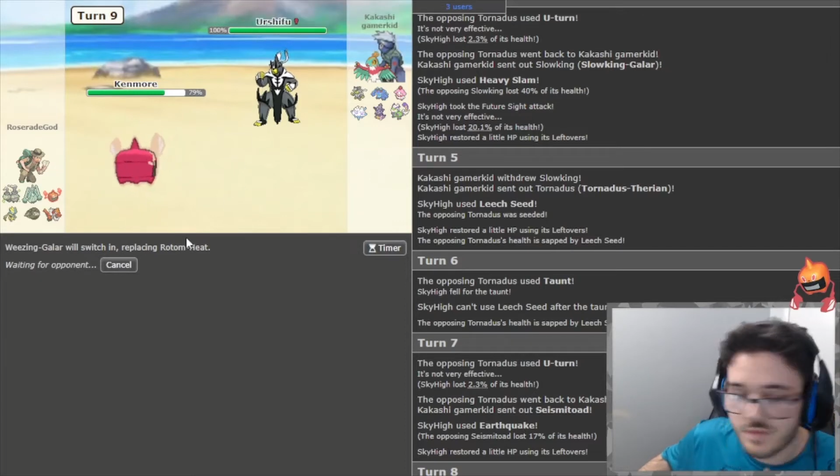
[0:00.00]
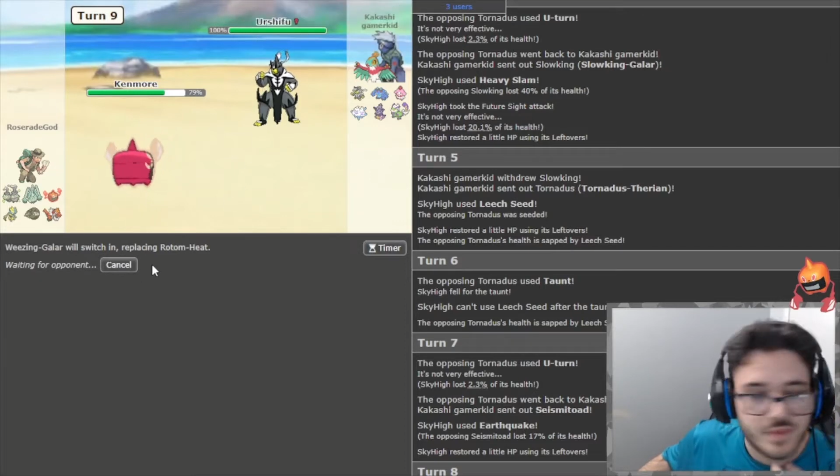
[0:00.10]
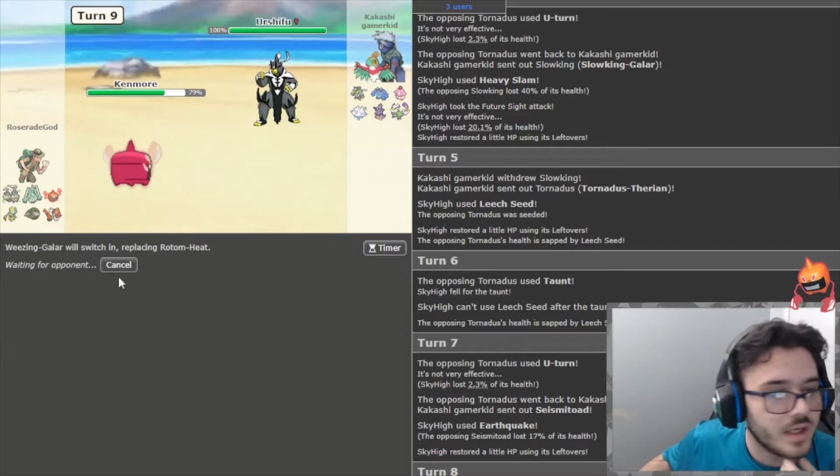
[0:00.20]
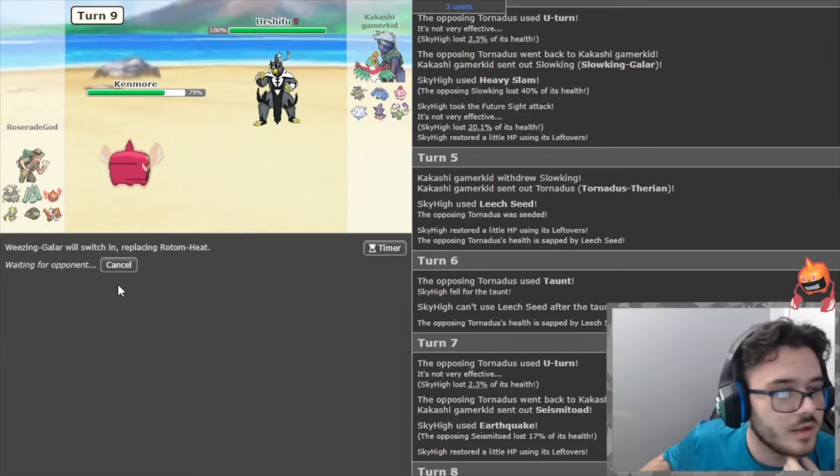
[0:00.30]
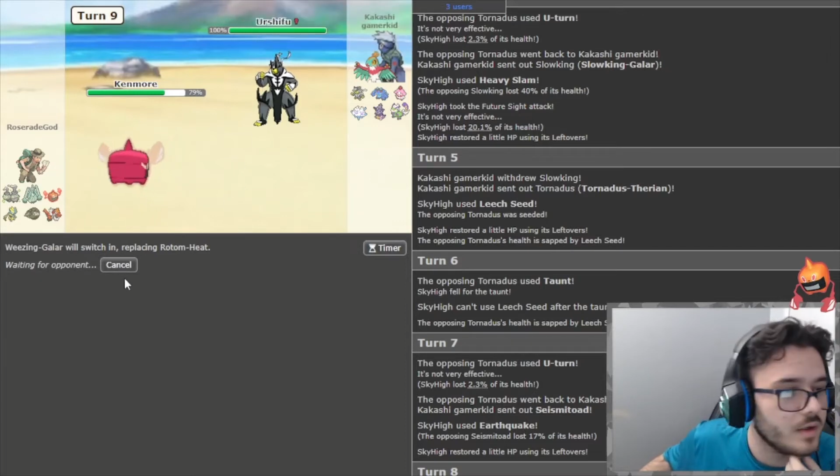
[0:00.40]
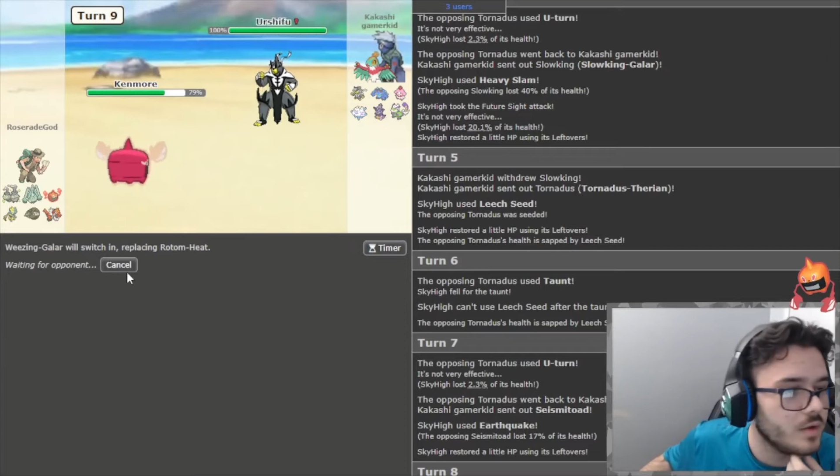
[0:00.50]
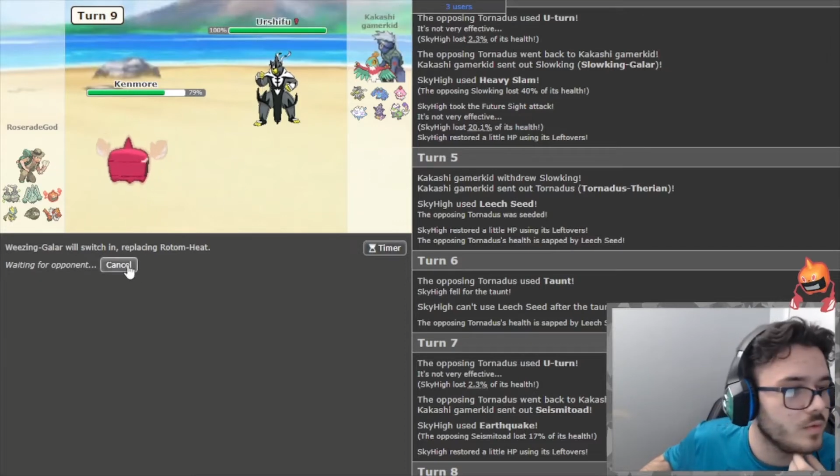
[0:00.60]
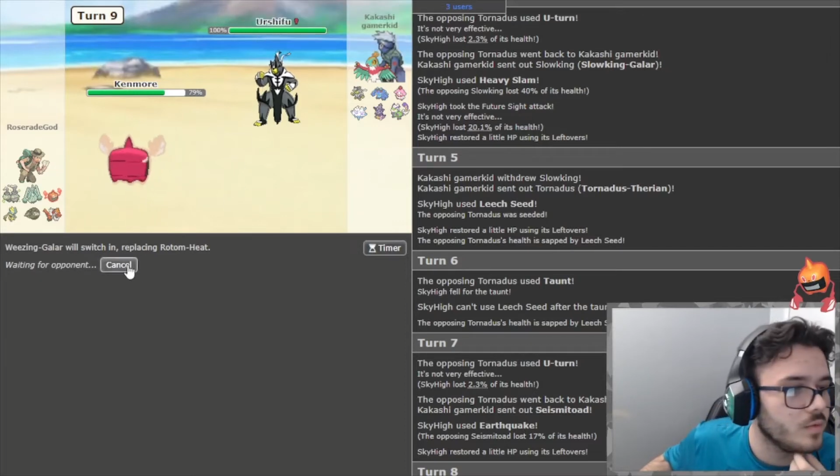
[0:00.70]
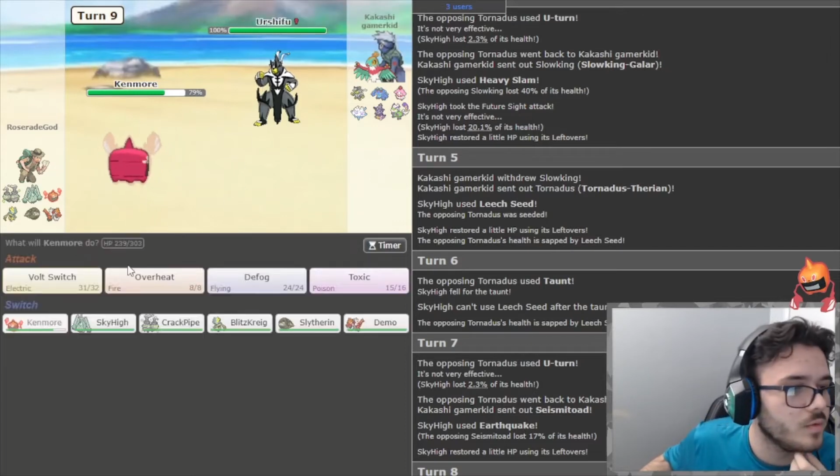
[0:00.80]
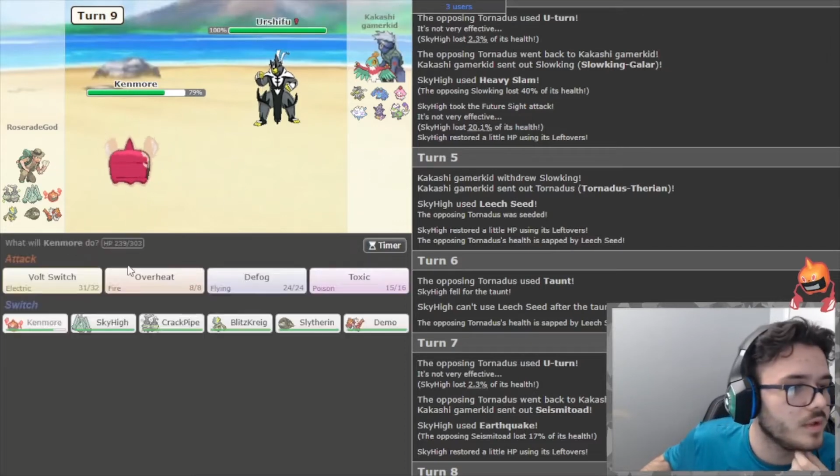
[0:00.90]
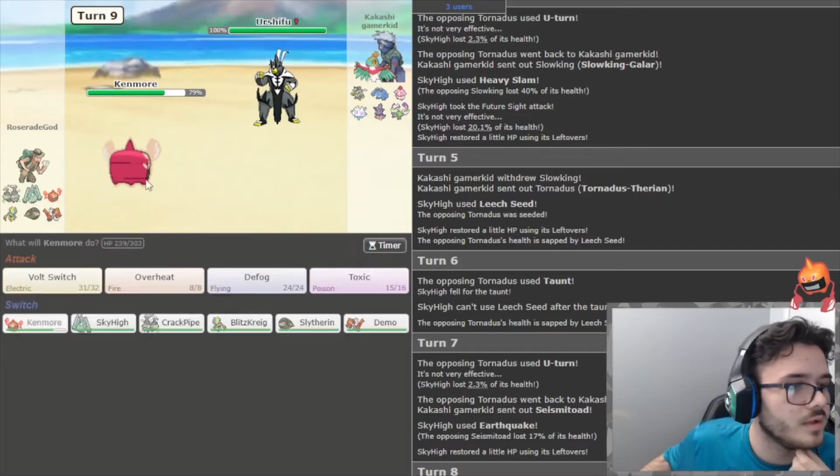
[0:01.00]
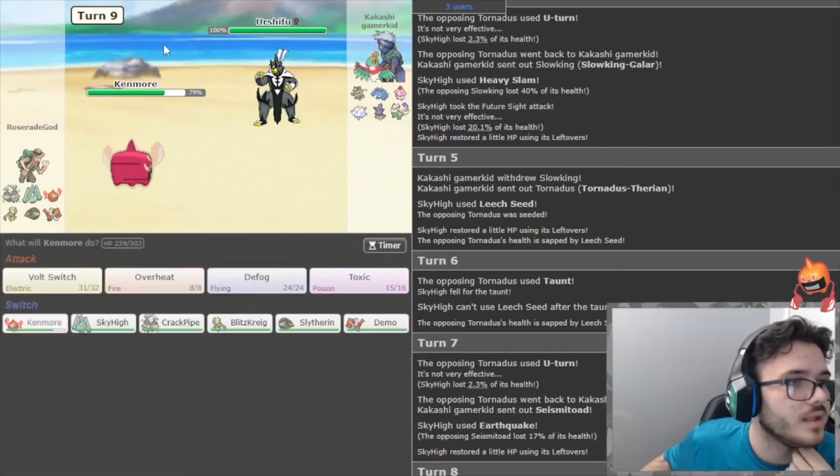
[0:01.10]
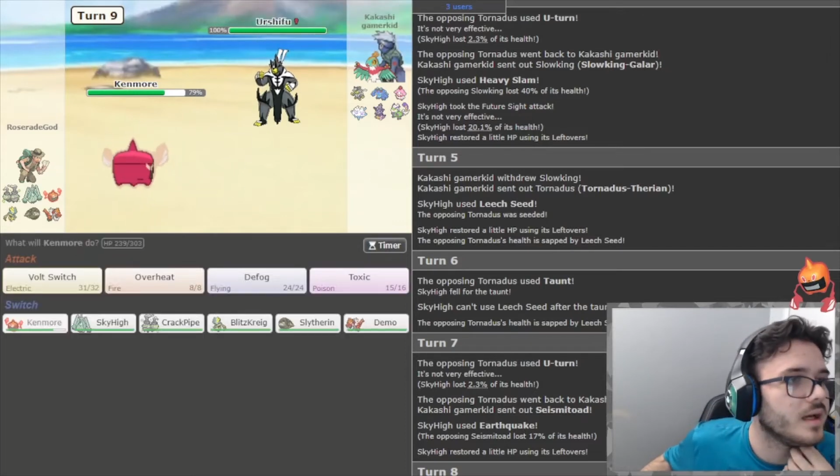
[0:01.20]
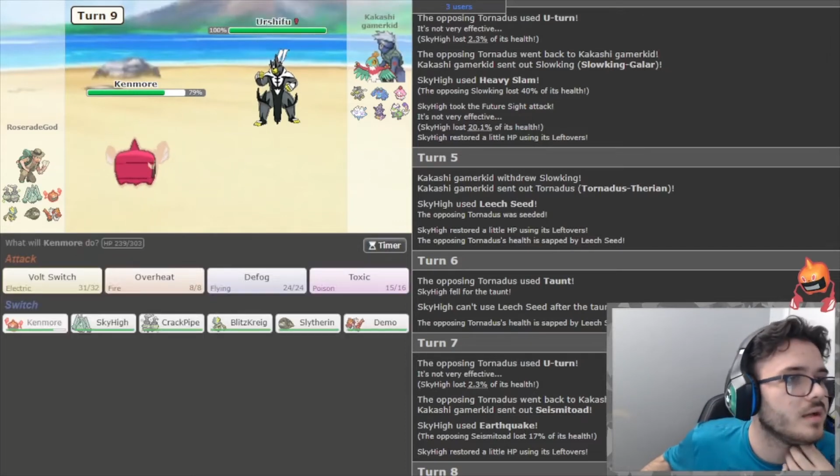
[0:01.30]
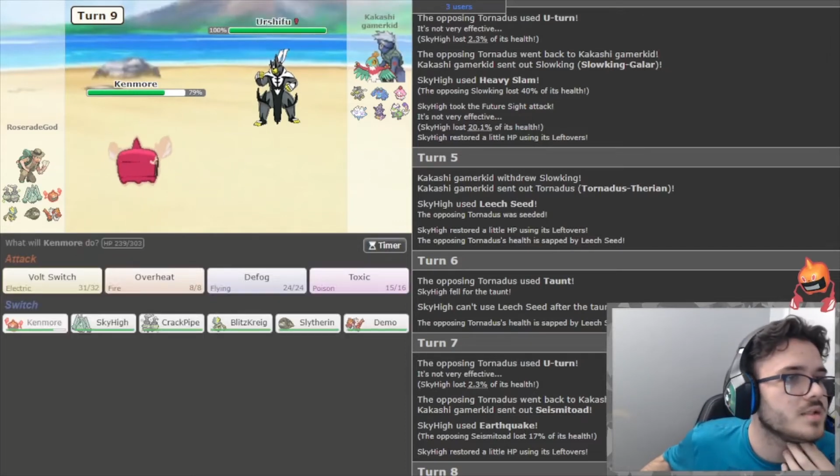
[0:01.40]
they know
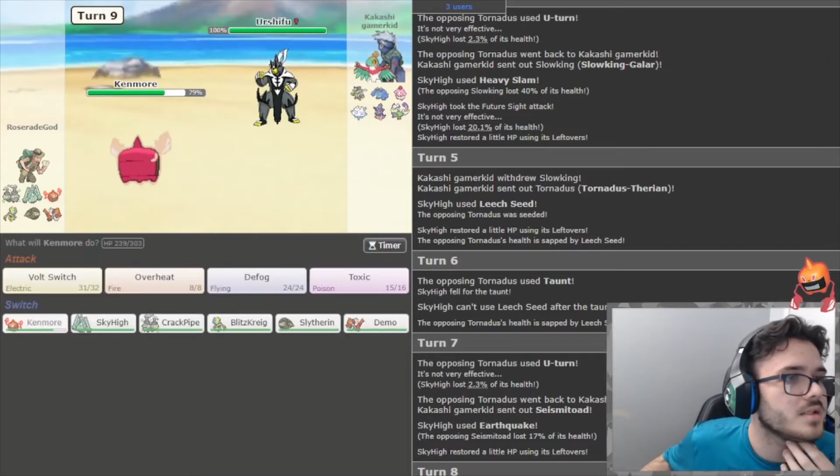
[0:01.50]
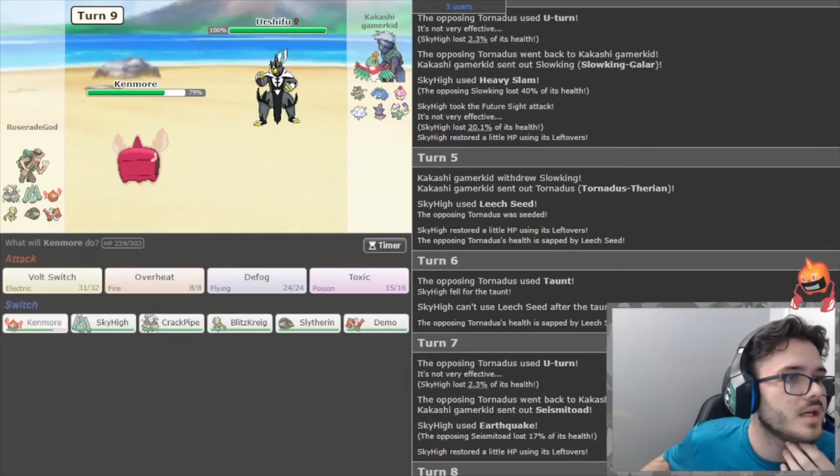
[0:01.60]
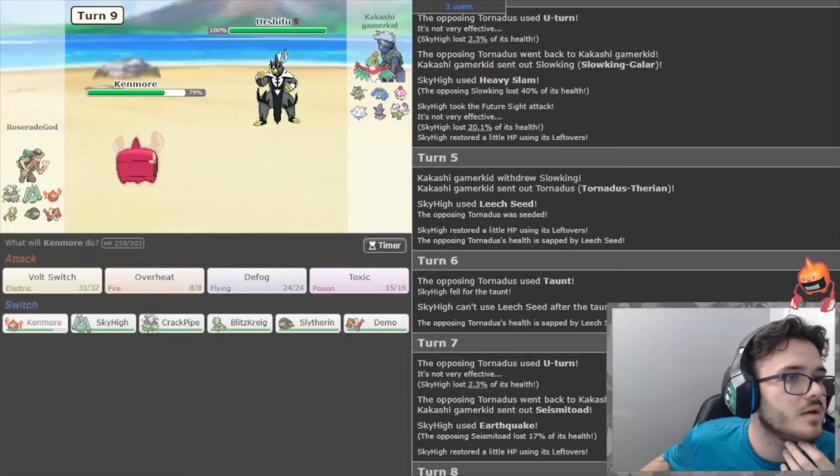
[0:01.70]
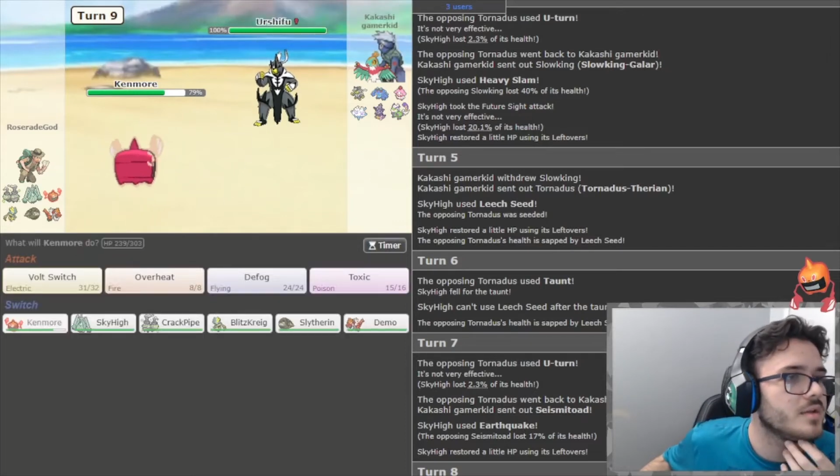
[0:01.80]
that... Since I know that